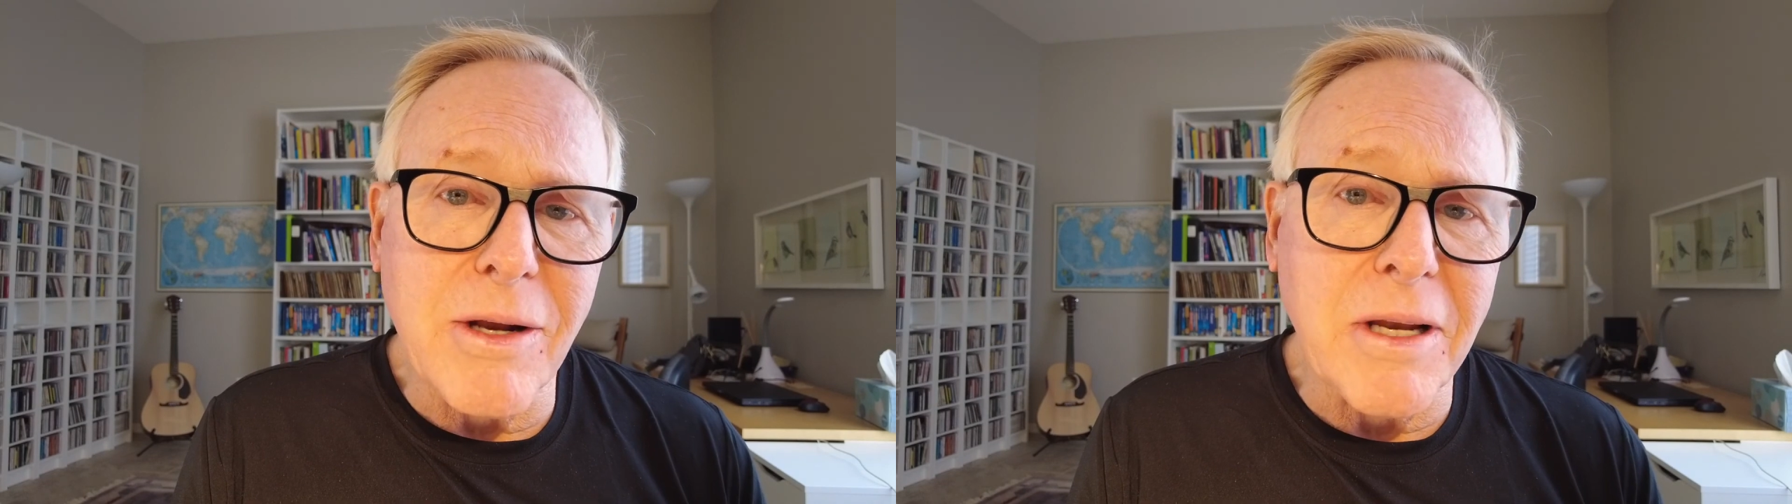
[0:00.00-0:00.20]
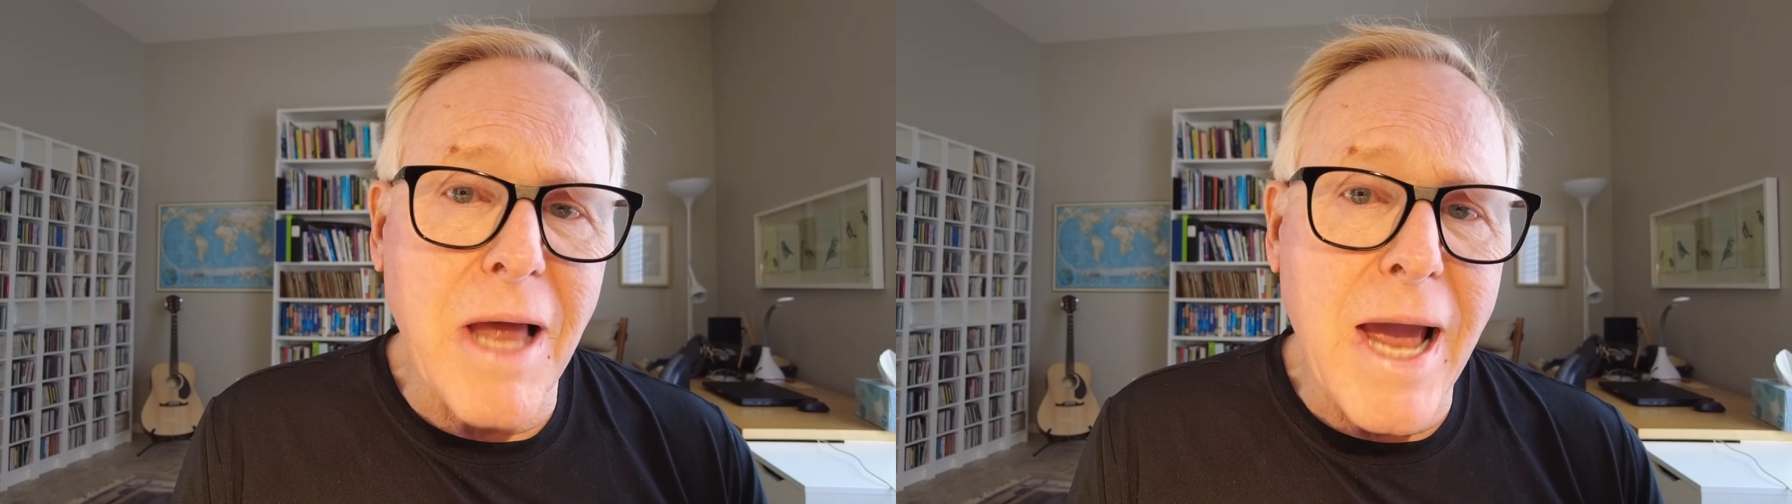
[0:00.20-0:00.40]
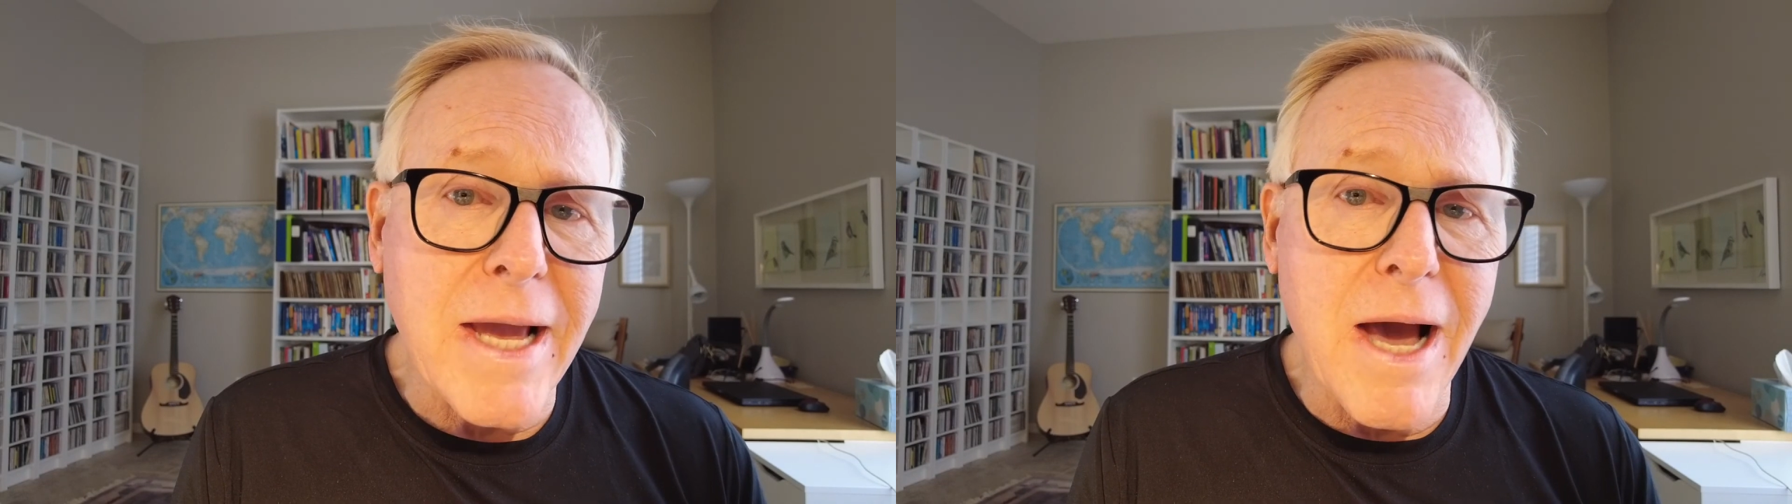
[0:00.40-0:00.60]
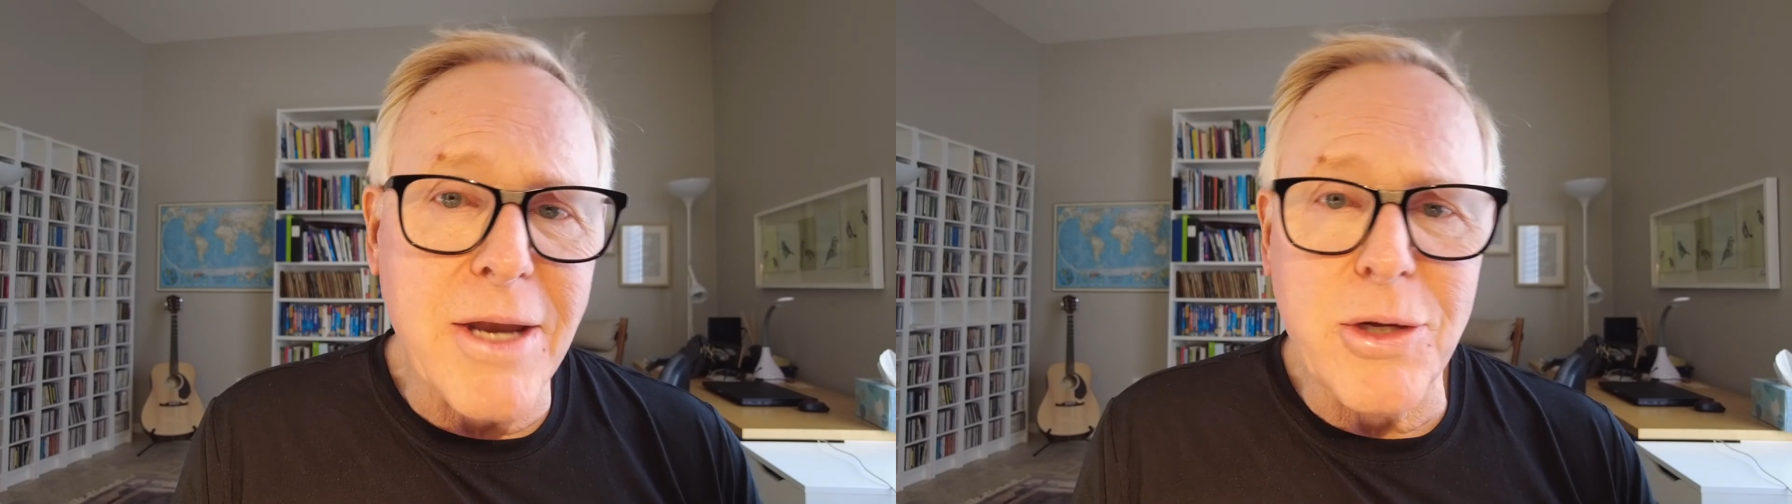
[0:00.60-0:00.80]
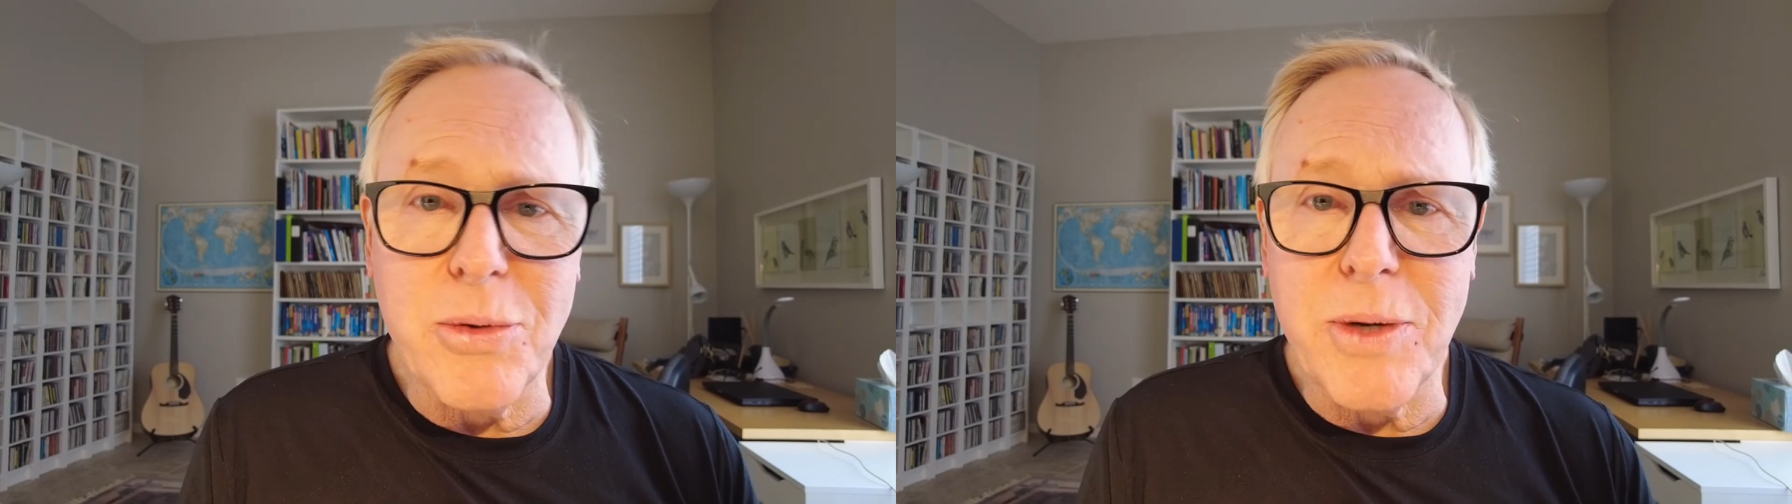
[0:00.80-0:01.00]
a little icon
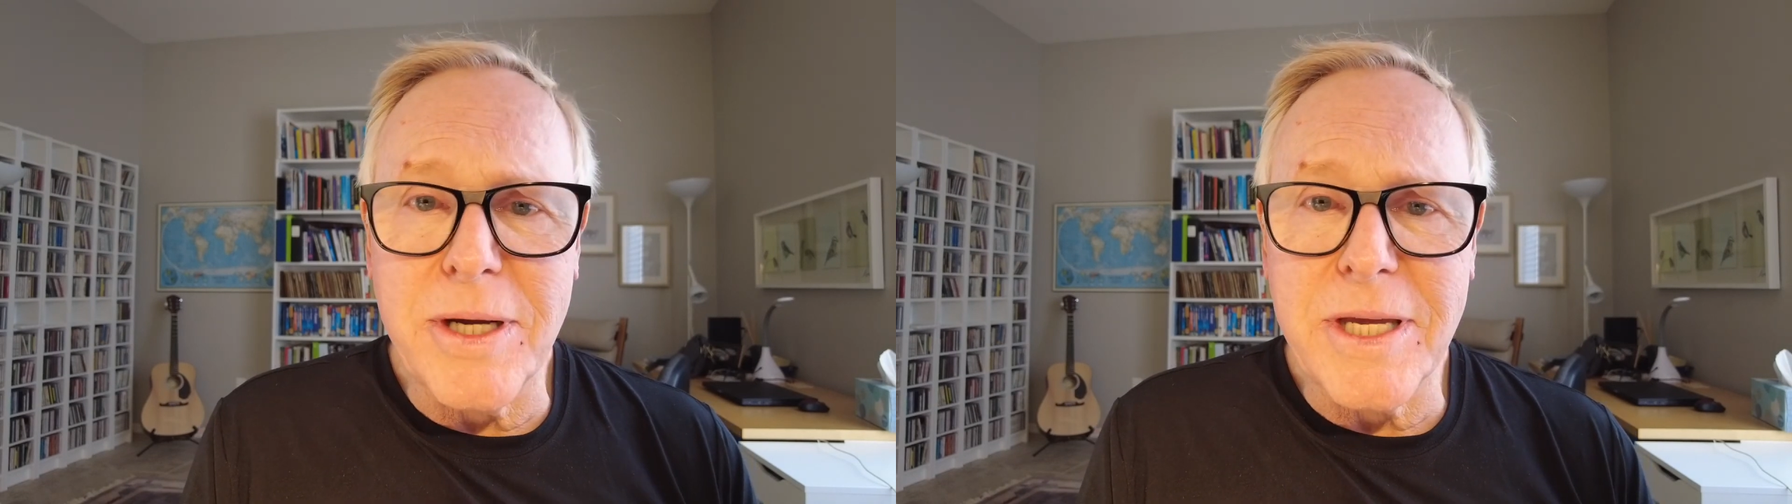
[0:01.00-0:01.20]
who